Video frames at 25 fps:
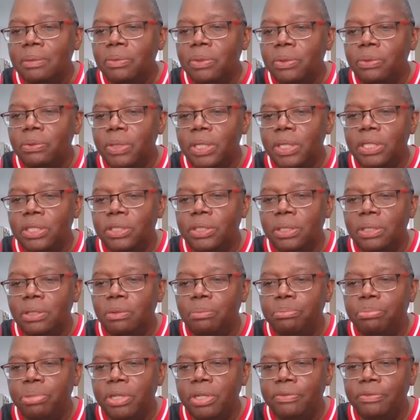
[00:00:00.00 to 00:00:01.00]
I'm gonna get you a
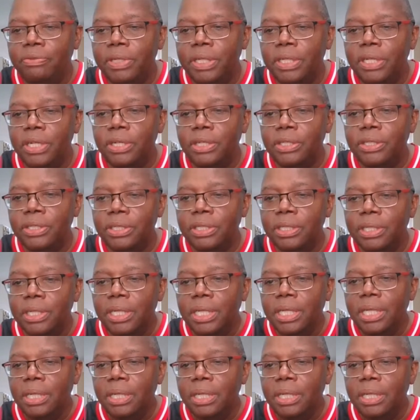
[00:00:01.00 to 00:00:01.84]
little brief introduction.